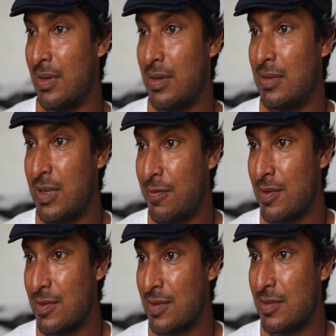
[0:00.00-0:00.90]

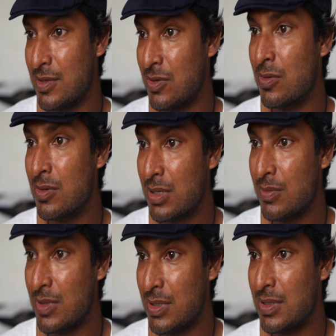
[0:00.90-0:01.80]
differences in your own
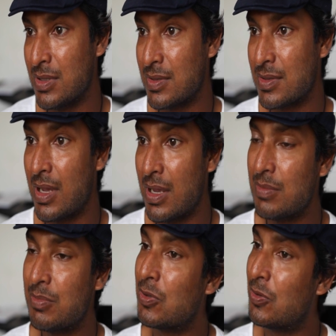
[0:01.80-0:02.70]
community and society,
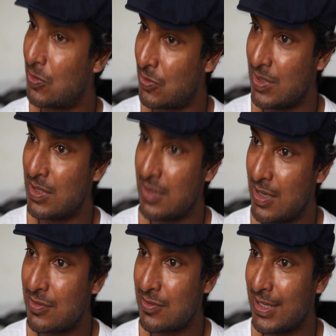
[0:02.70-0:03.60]
but also
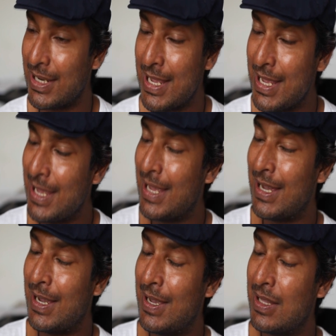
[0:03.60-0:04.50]
internationally,
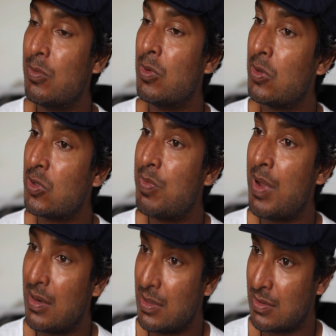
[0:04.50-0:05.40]
the more those
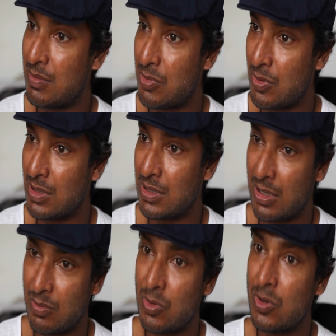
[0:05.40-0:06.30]
barriers get broken
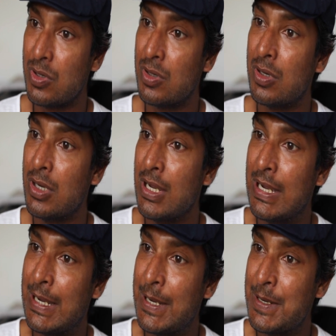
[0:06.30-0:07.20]
down, more your
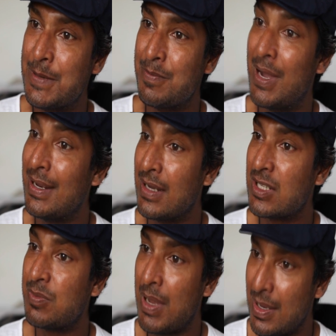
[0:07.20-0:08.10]
mind
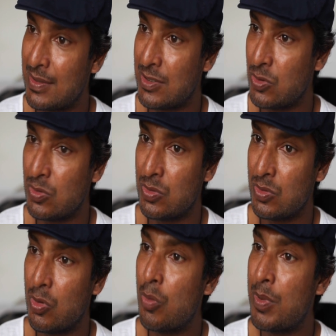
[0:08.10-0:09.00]
expands, you
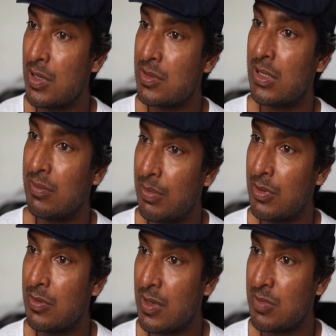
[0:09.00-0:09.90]
open yourself up to
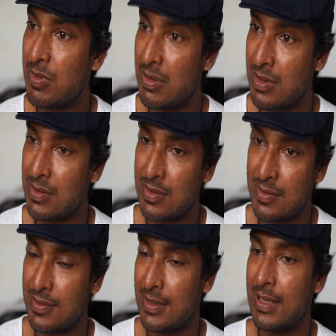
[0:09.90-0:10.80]
new
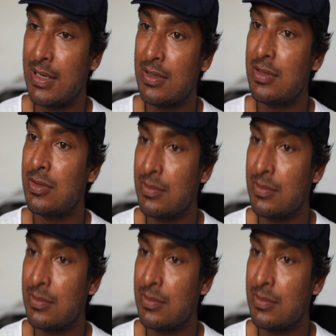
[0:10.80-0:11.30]
experiences, and